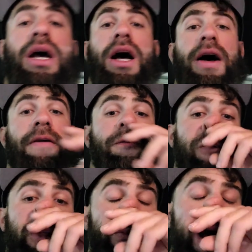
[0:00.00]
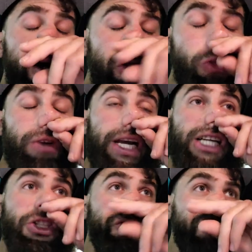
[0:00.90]
for the round
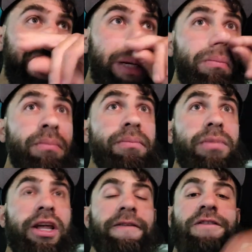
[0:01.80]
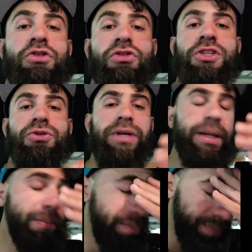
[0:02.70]
3 stream, the official
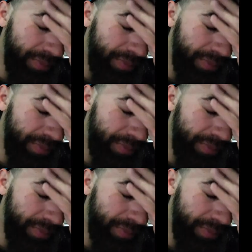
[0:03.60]
stream,